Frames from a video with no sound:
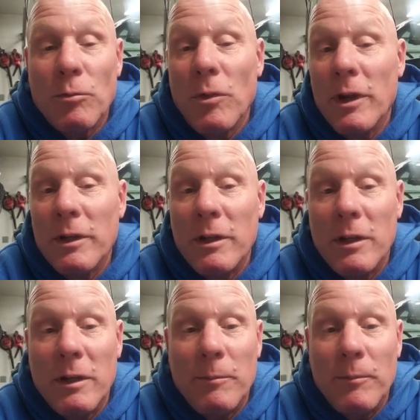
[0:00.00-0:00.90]
and
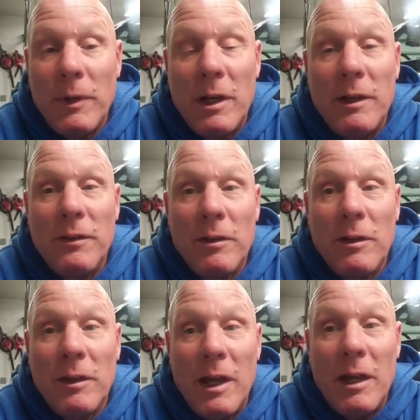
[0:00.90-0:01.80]
running
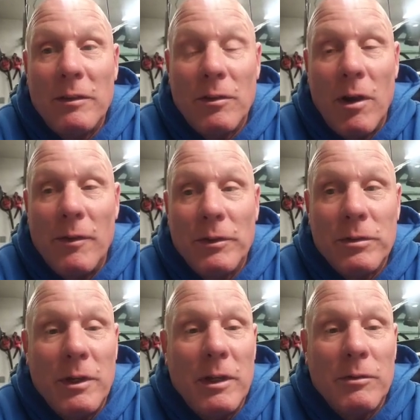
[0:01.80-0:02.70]
anything to gravel
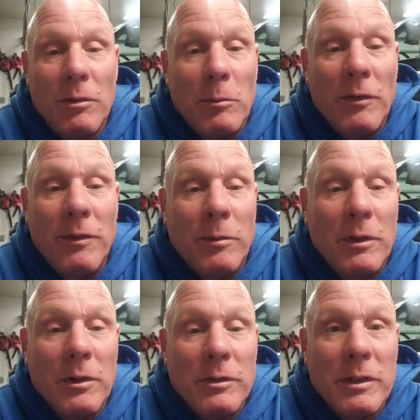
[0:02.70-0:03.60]
trains, removable
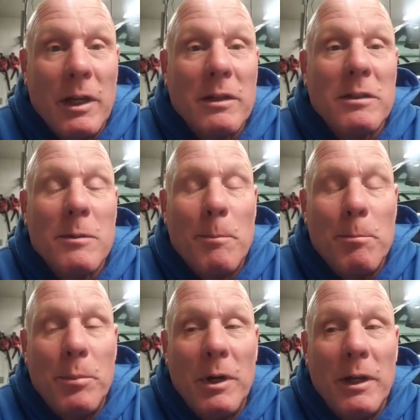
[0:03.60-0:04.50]
goosenecks.
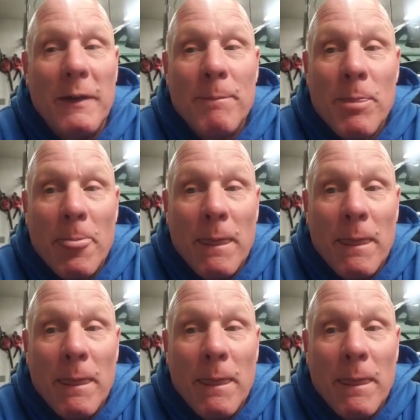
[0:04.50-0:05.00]
But